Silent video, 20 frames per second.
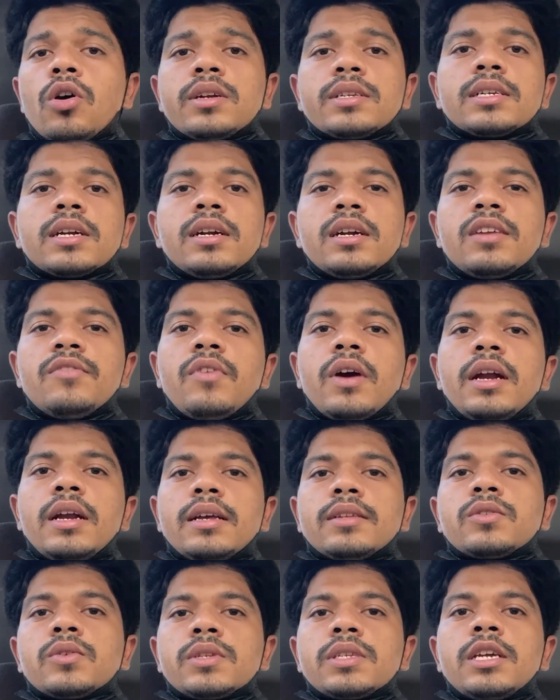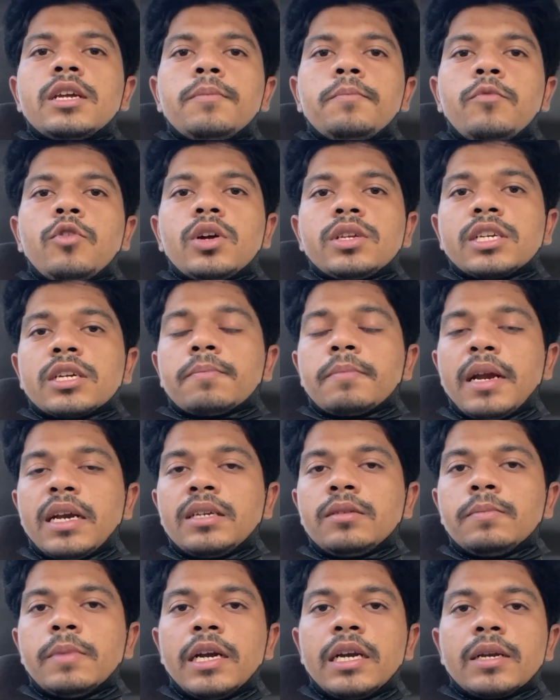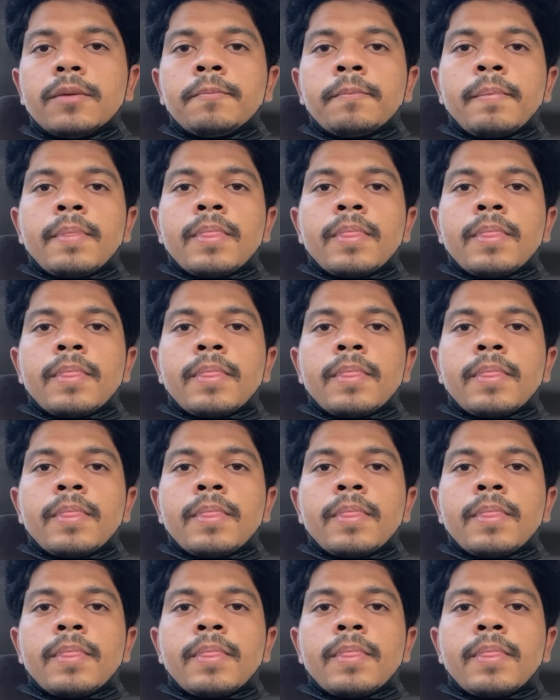or certified associate project management.